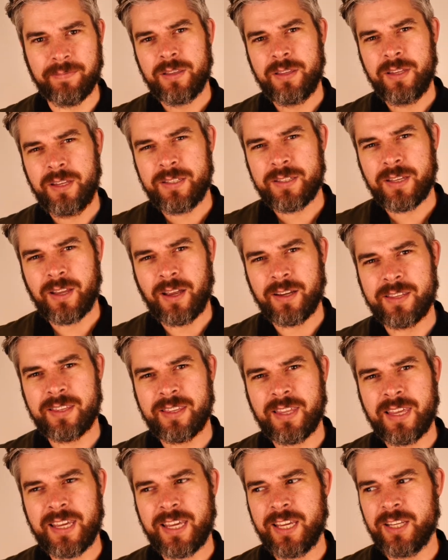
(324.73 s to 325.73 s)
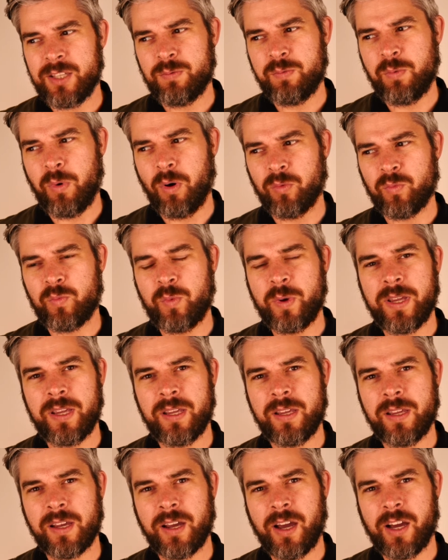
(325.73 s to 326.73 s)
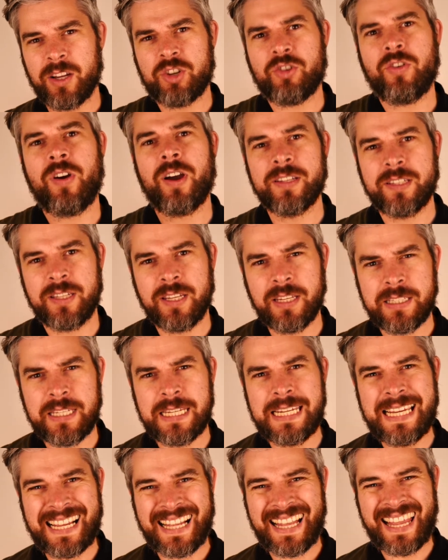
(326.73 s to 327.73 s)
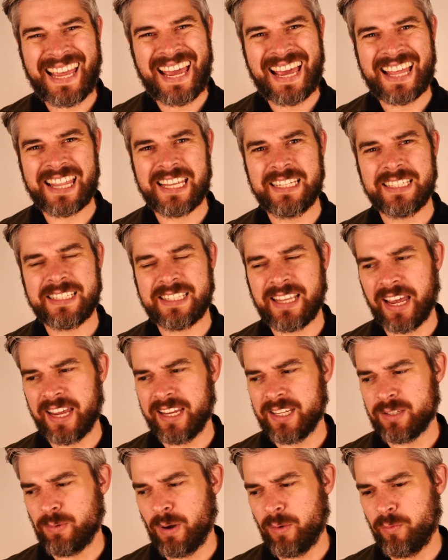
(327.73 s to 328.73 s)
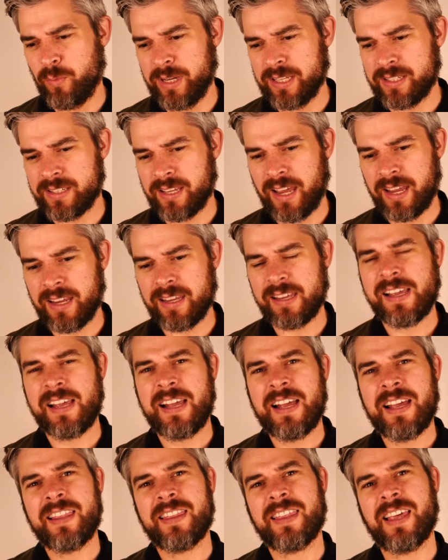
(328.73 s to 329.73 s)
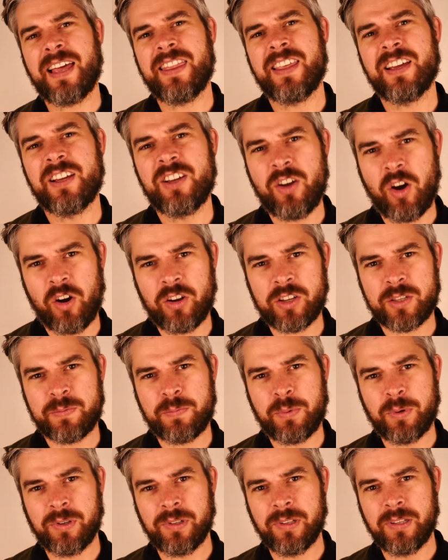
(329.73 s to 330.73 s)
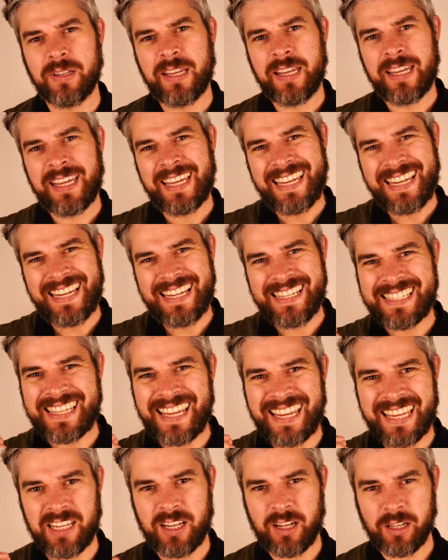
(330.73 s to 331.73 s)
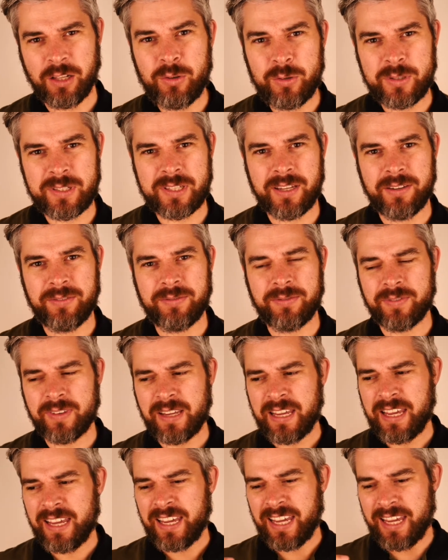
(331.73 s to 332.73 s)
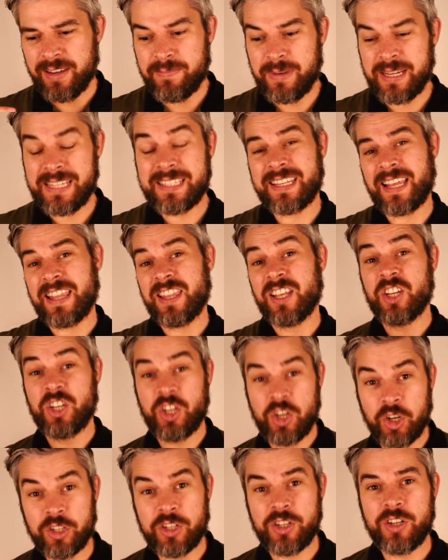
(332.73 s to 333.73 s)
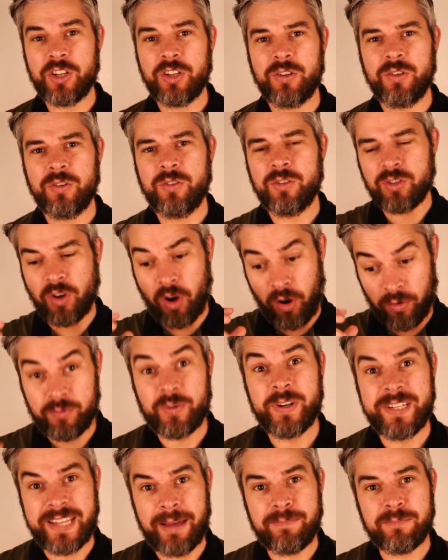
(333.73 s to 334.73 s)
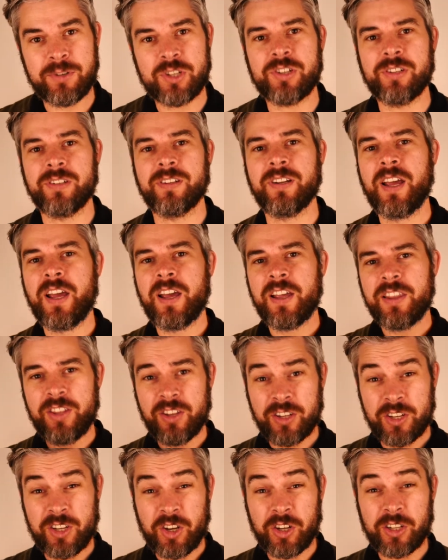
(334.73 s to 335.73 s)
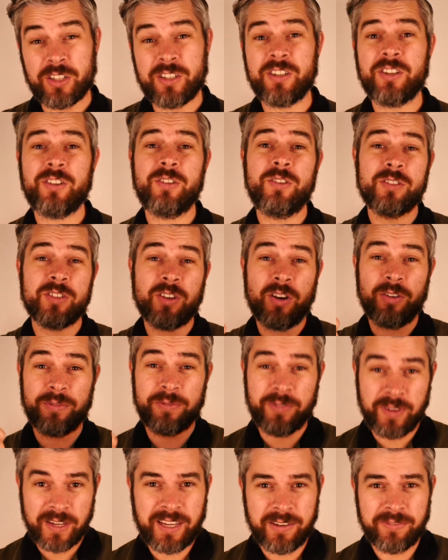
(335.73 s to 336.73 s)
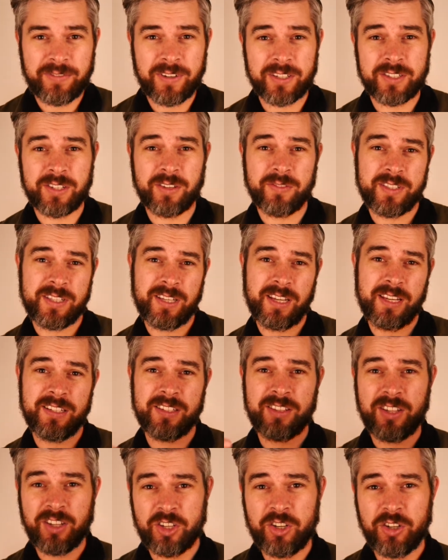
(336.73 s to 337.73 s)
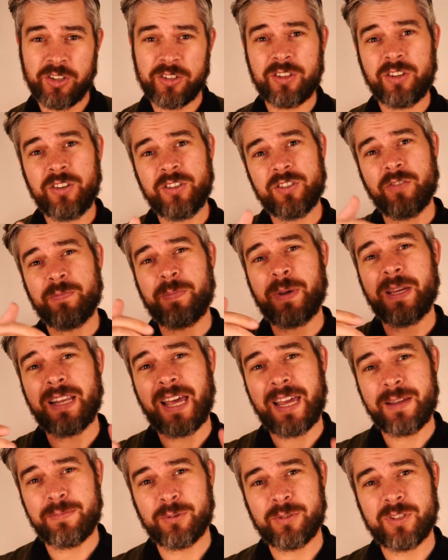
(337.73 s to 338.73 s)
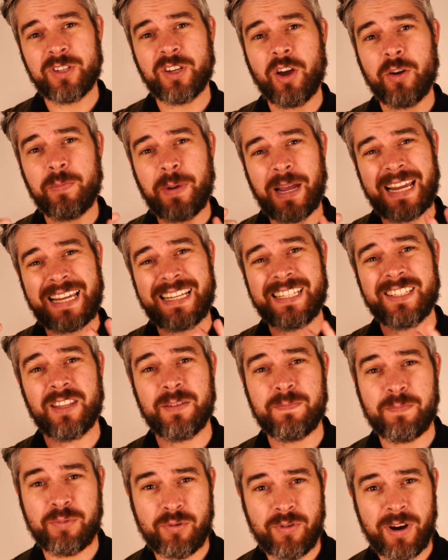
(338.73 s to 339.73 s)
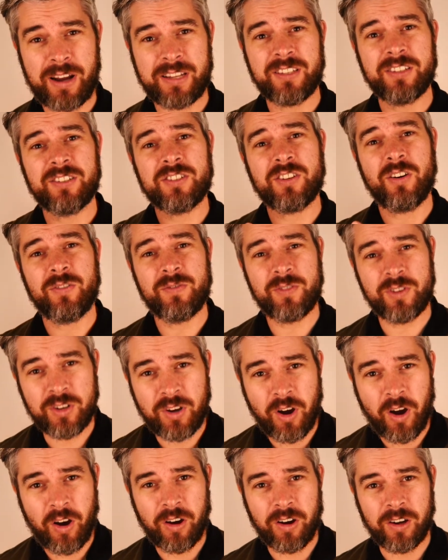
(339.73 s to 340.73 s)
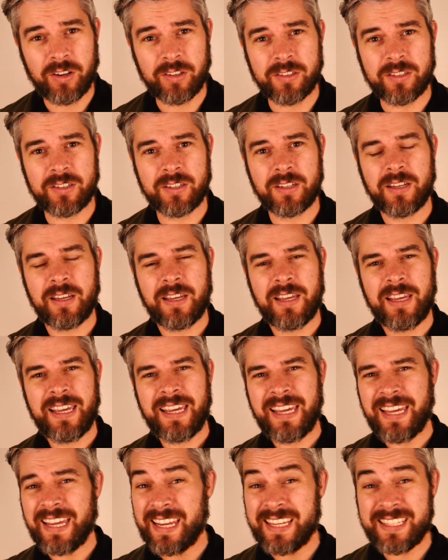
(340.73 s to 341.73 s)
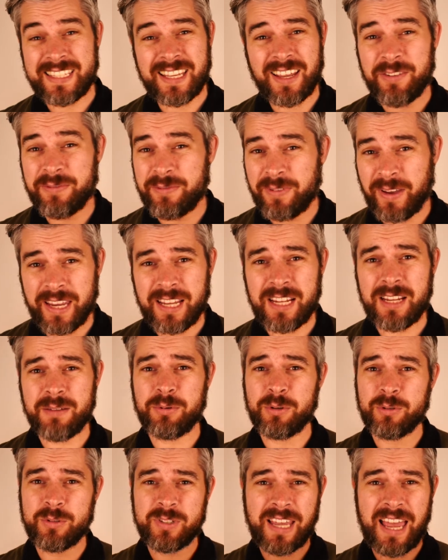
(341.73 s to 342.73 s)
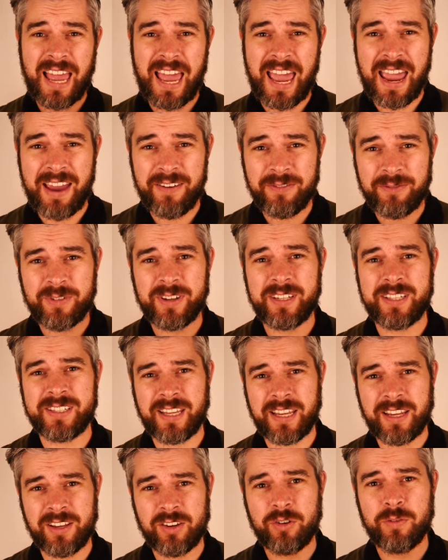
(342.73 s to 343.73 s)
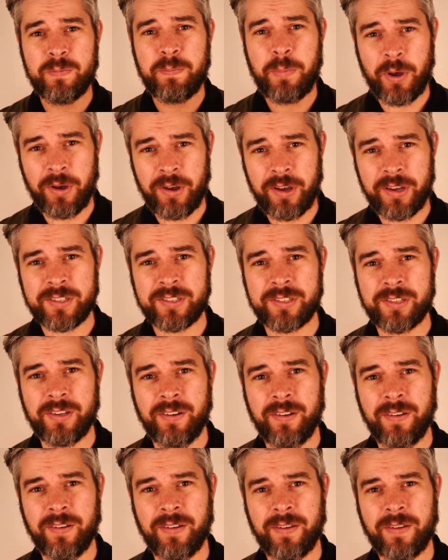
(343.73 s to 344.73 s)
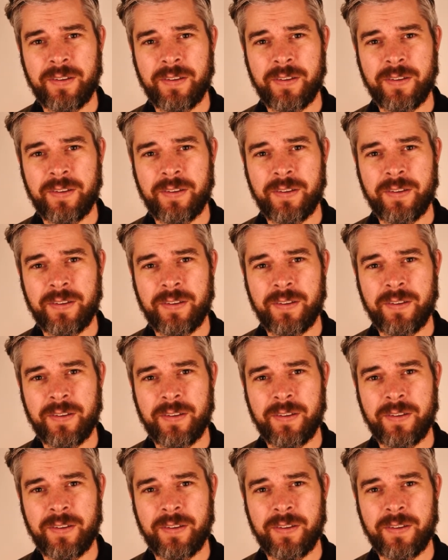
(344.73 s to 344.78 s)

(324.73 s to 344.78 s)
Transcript: This, I think, is what we are trying to declare these days when we say that the gospel is inclusive. It means that the good news of redemption, the good news of forgiveness of sins, the good news of being able to go back into the presence of God is available to every single person.